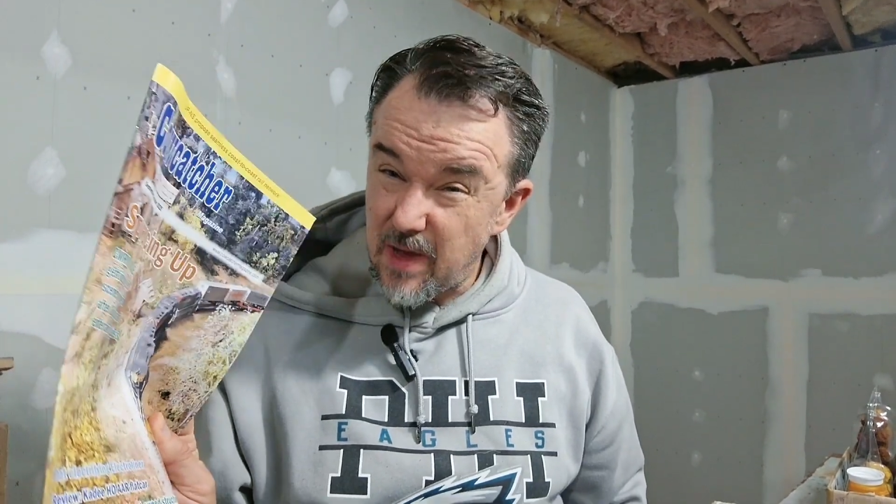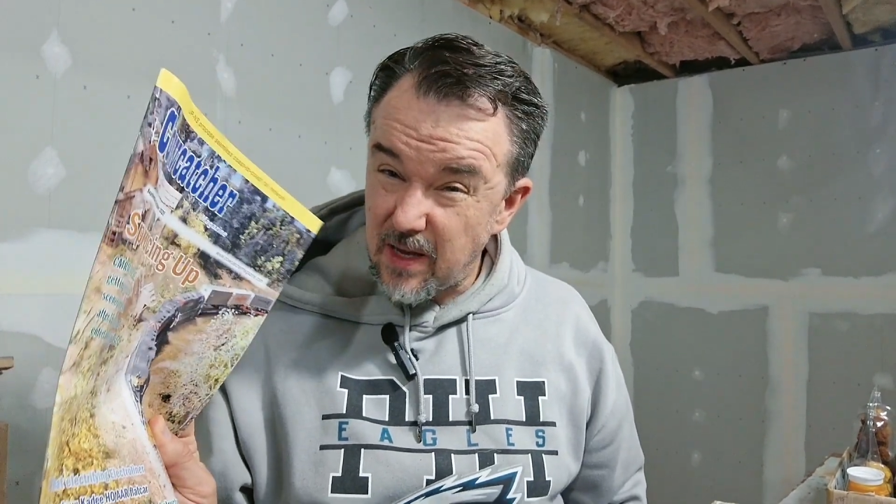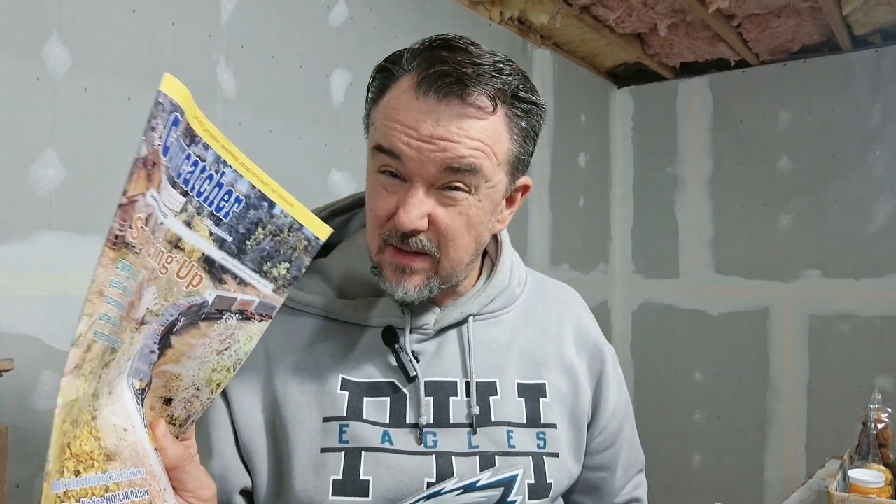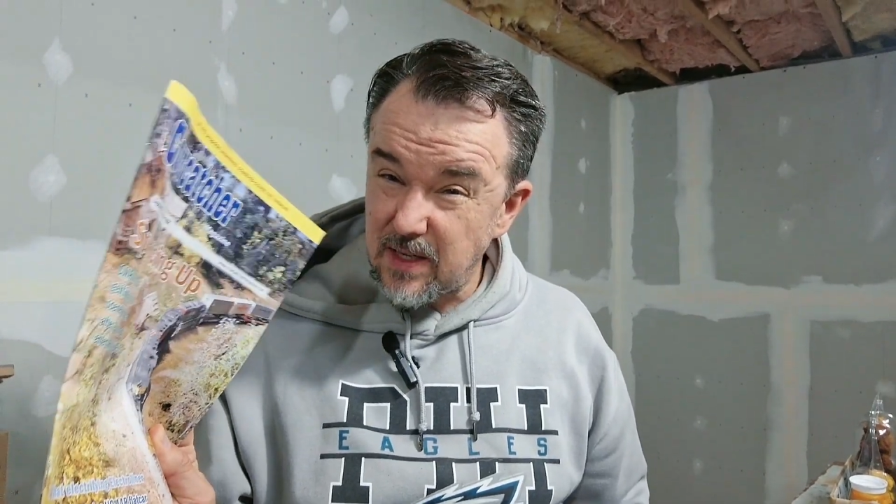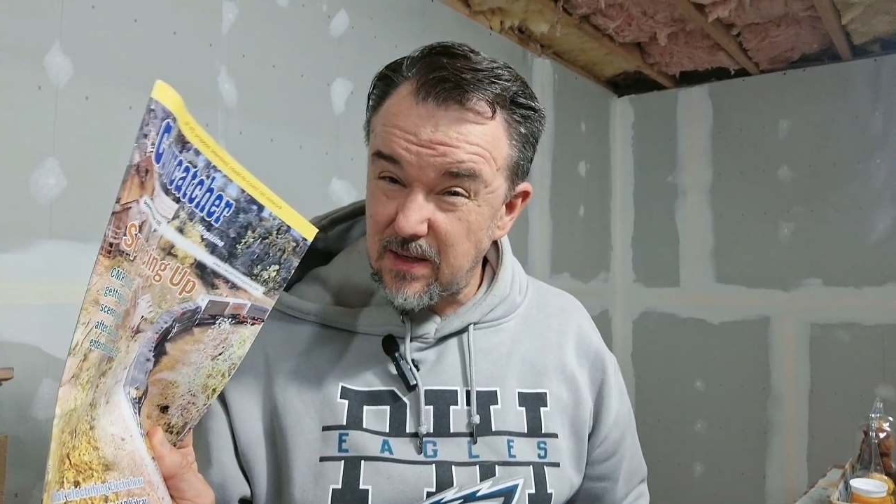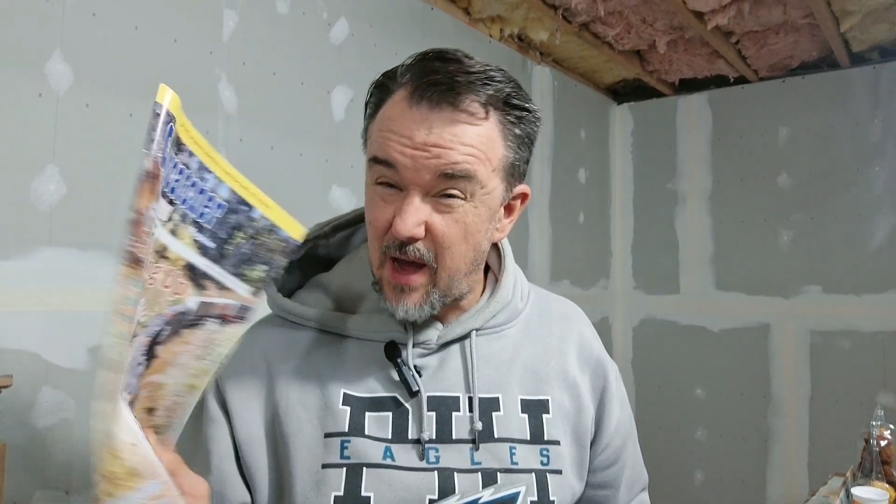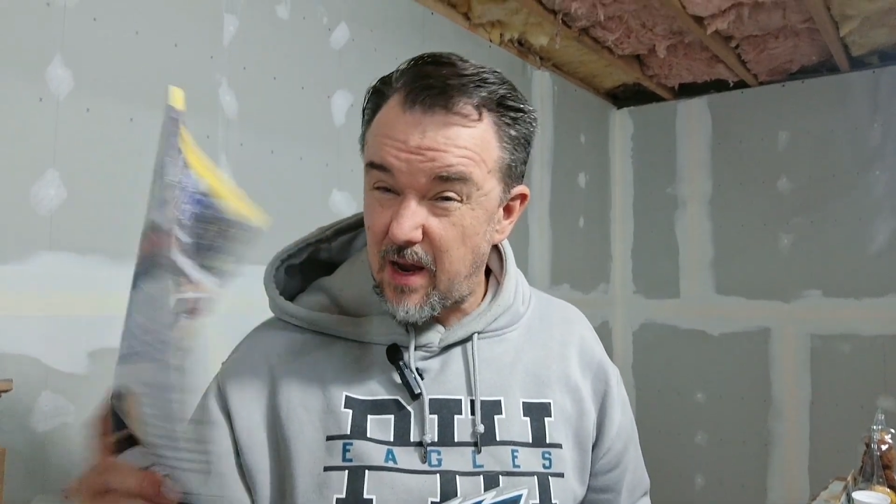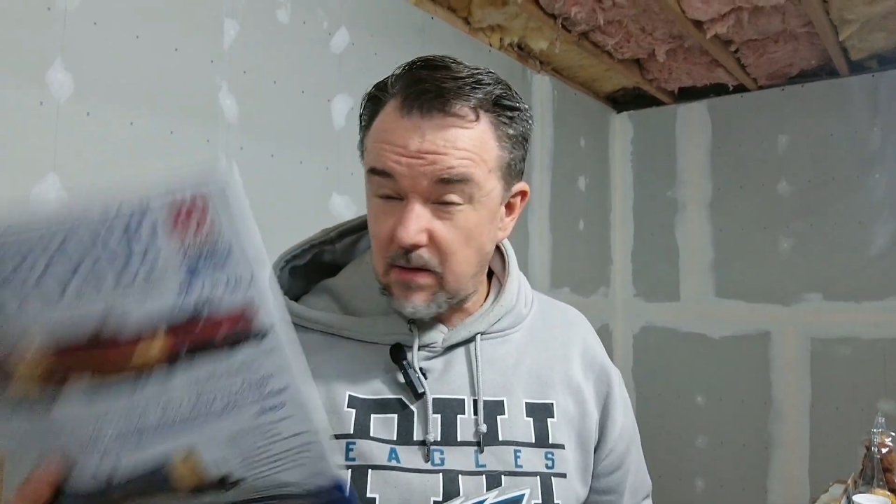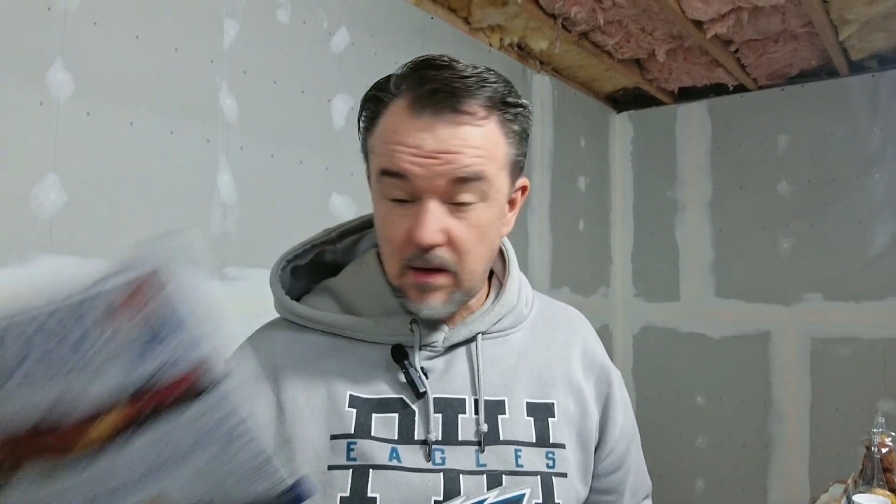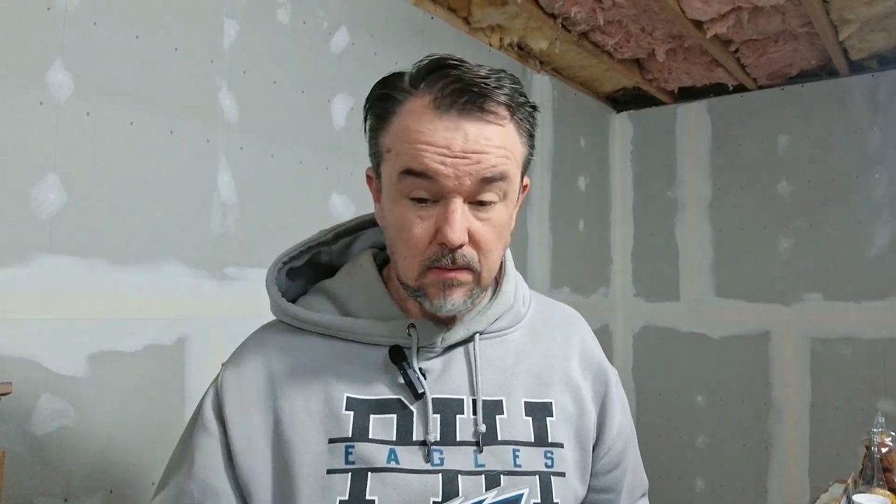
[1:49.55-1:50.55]
magazine. I
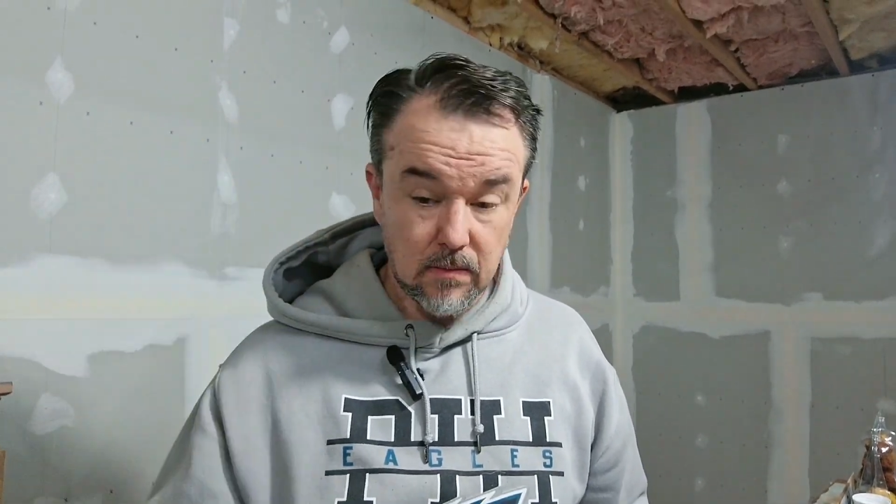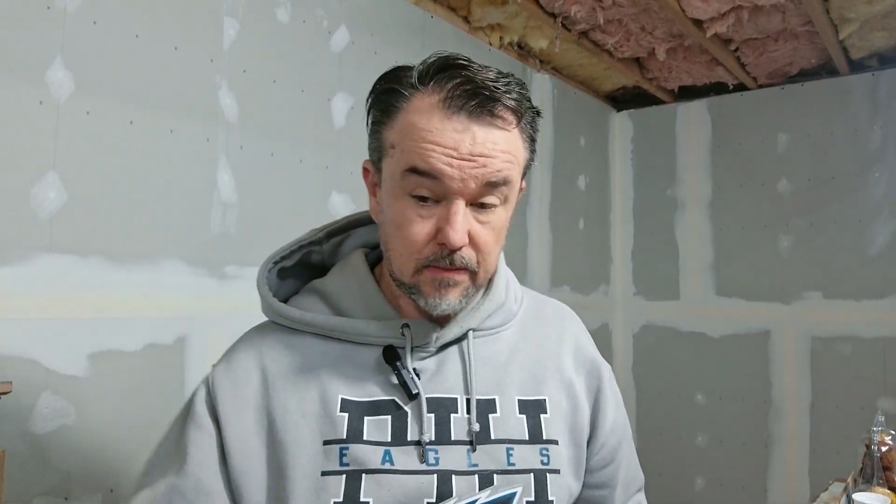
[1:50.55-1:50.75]
don't know.